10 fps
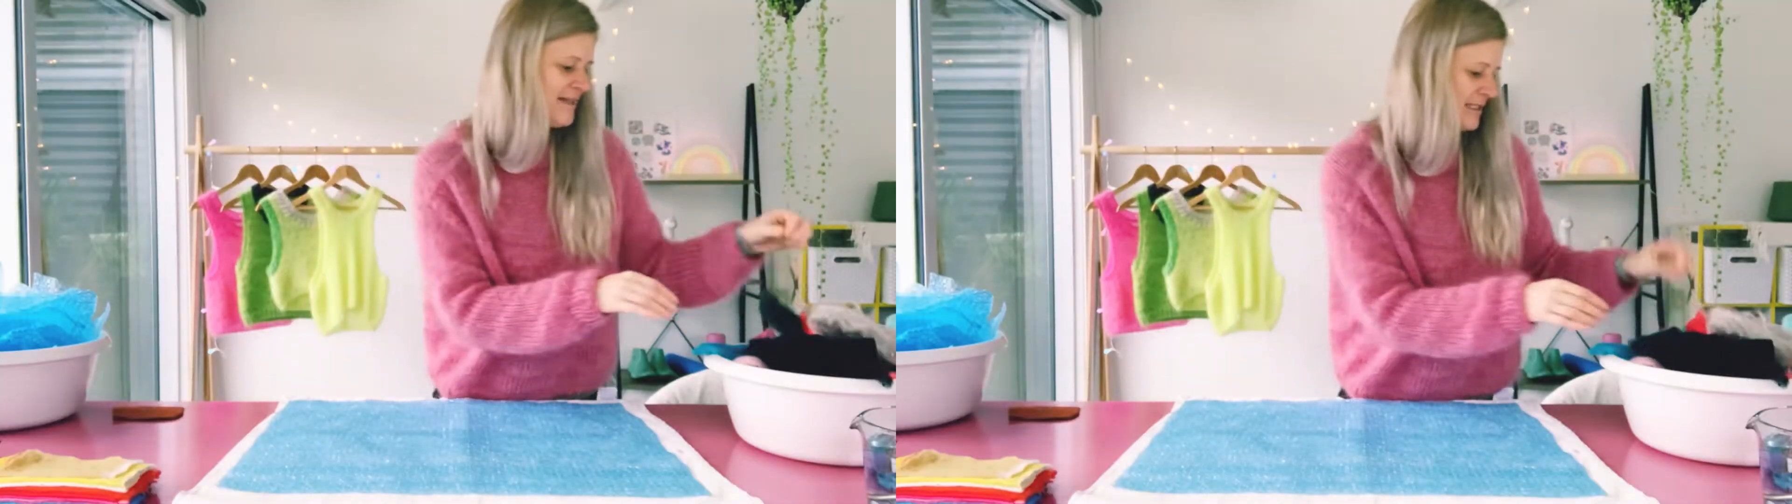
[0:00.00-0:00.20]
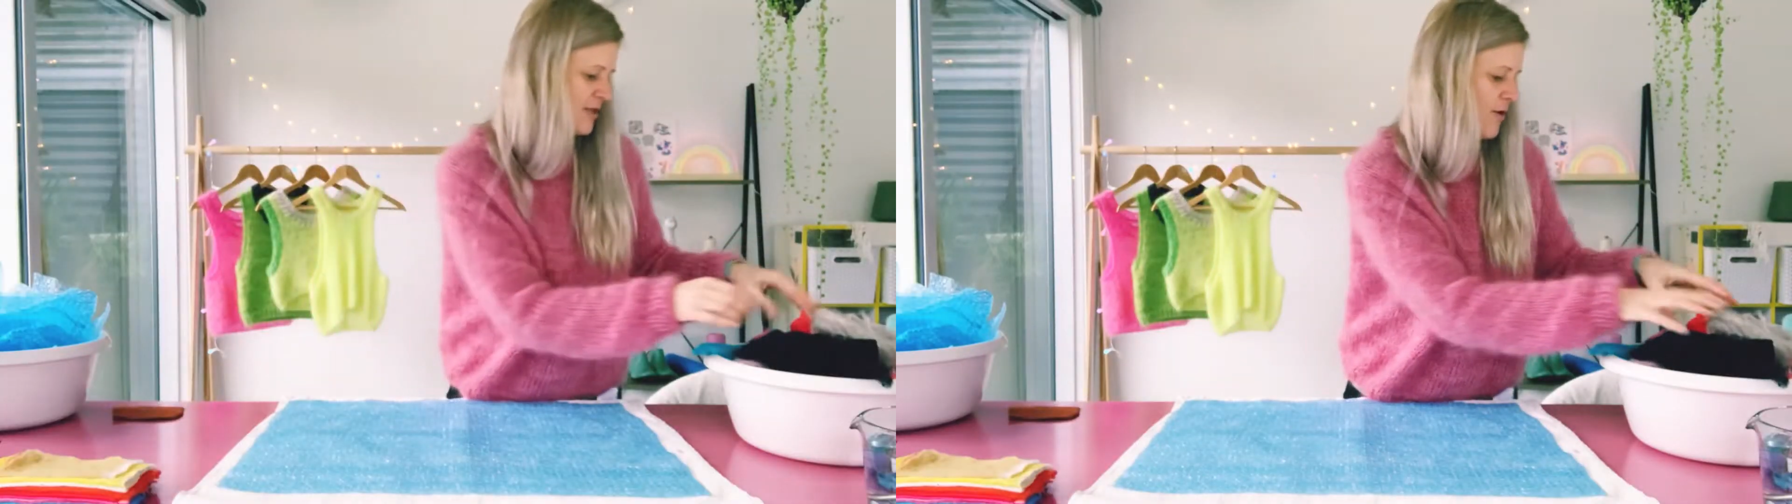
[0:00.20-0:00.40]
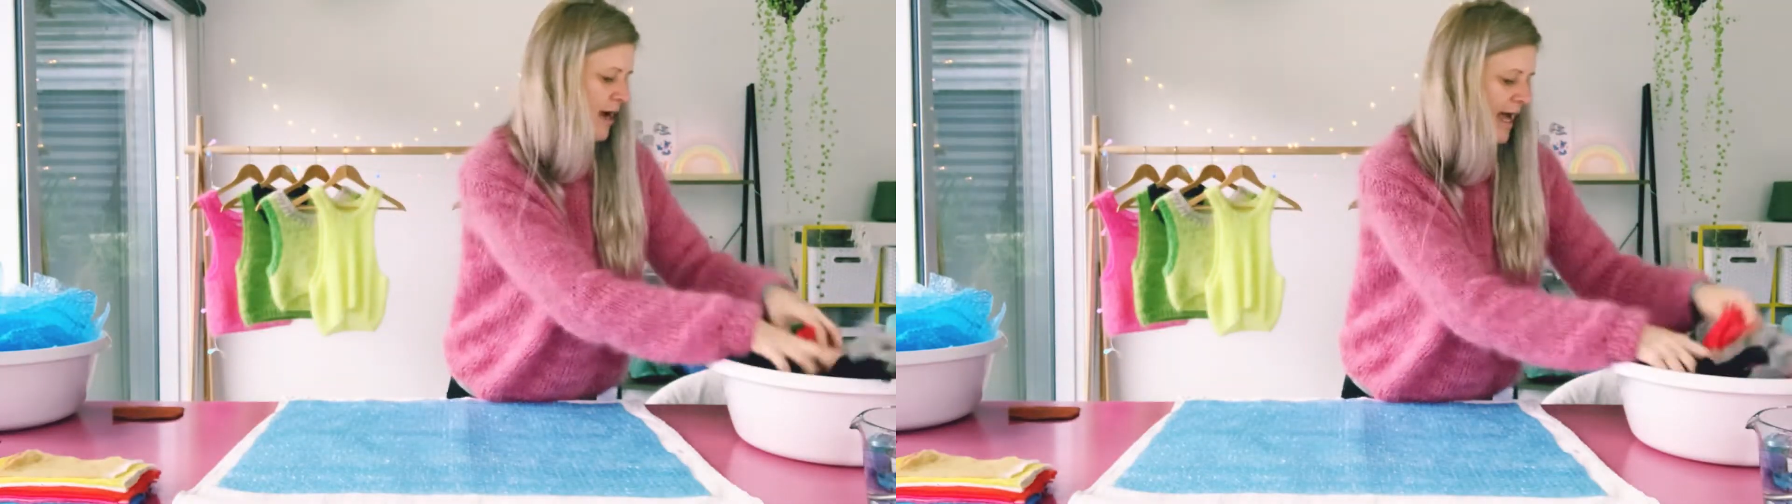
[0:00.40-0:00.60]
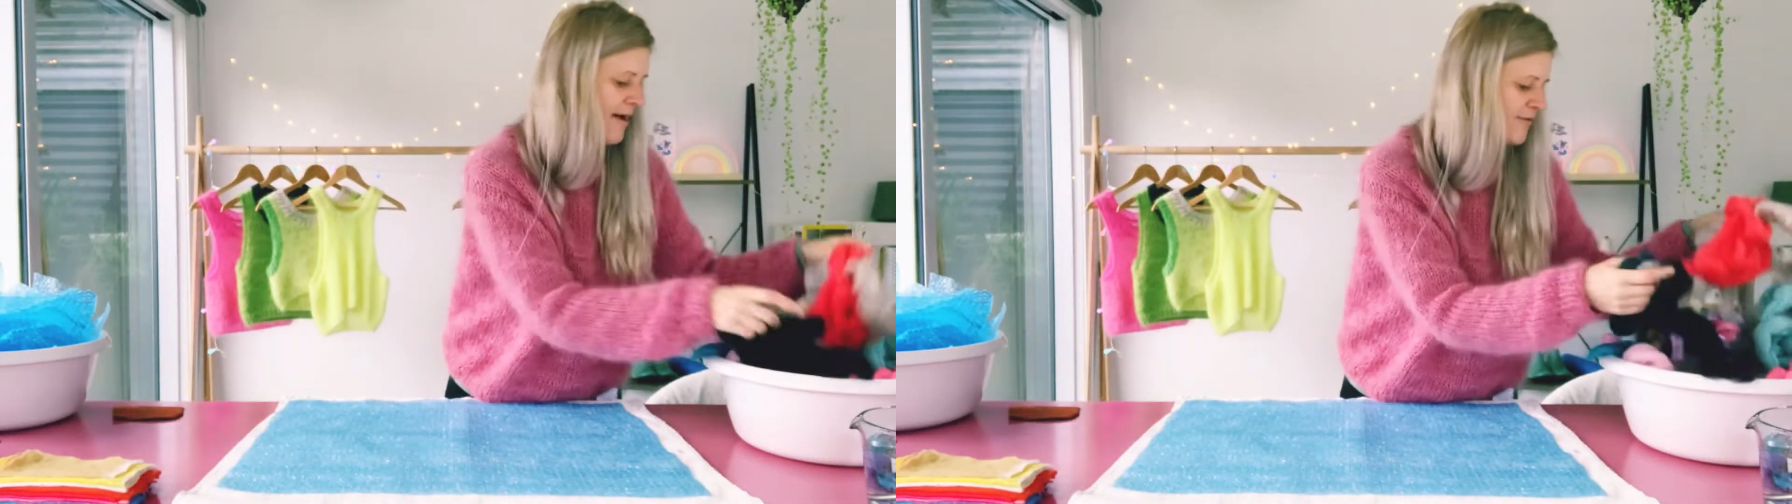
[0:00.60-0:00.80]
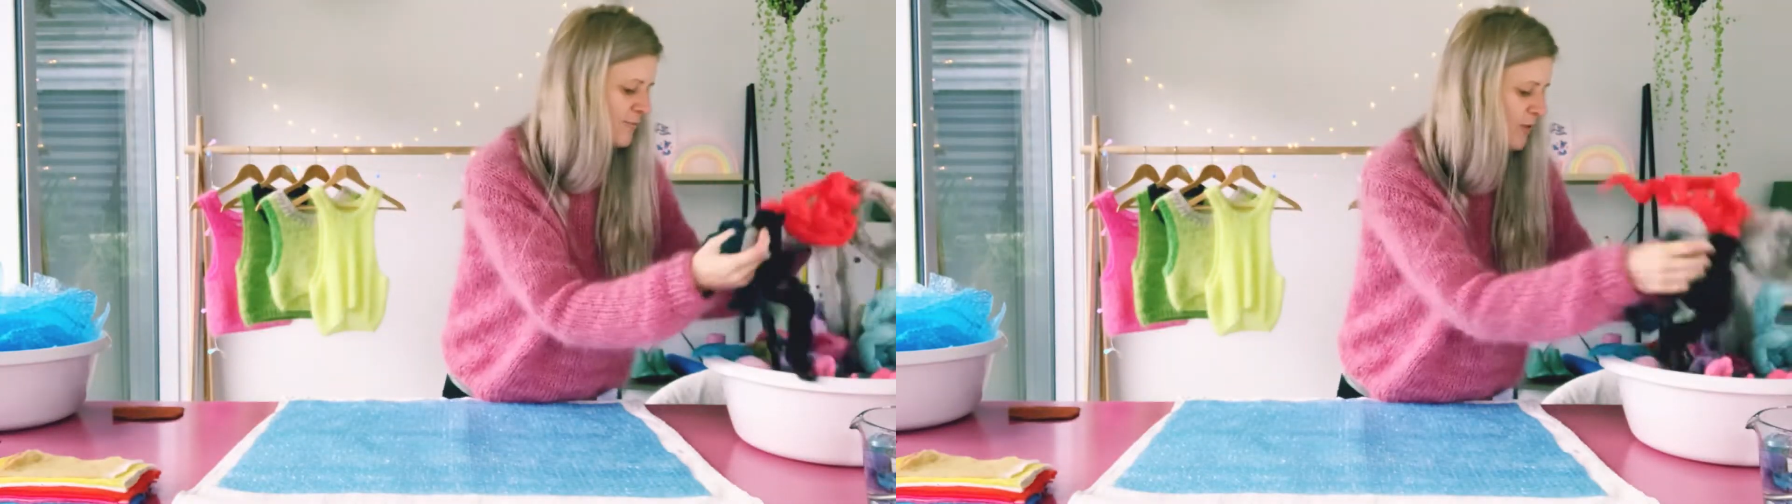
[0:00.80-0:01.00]
so I have
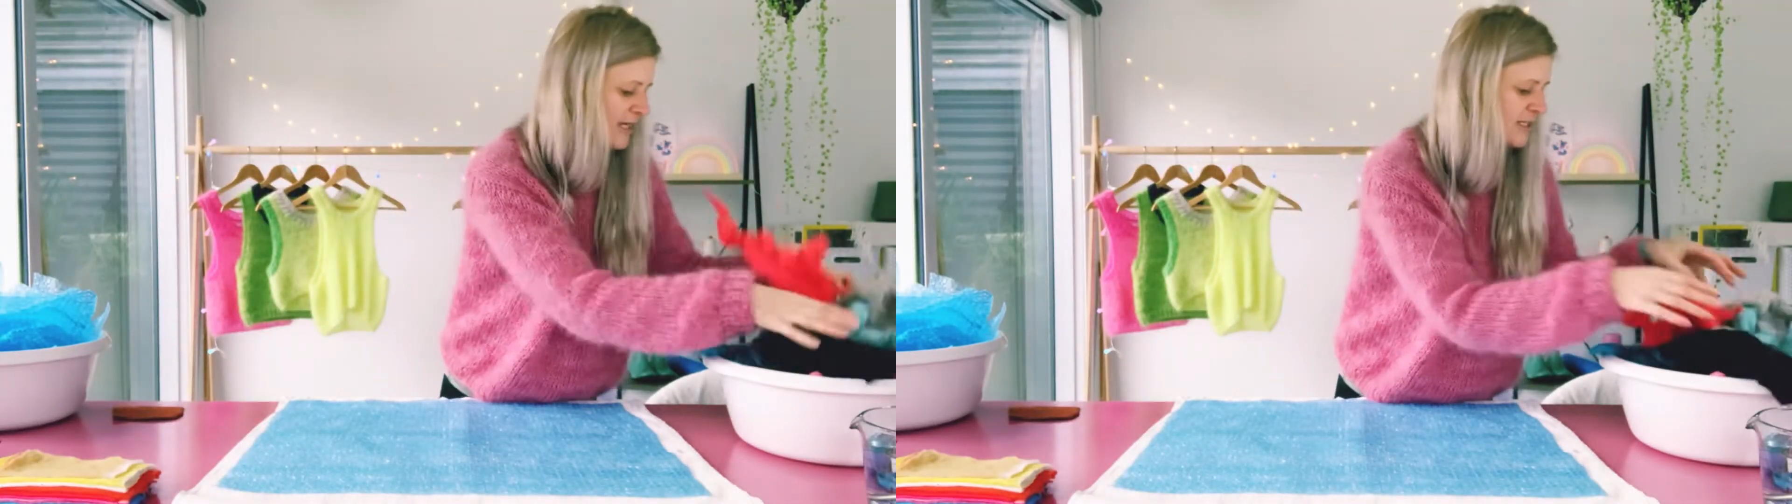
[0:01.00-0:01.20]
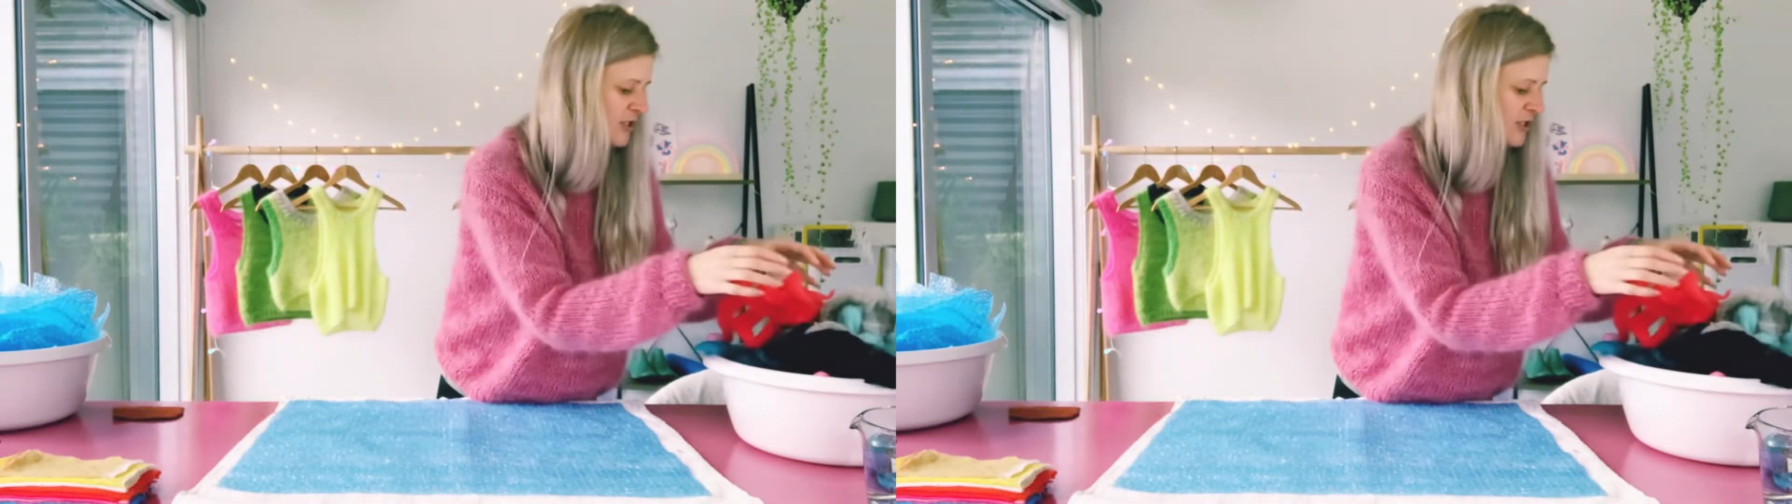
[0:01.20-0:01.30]
them ready to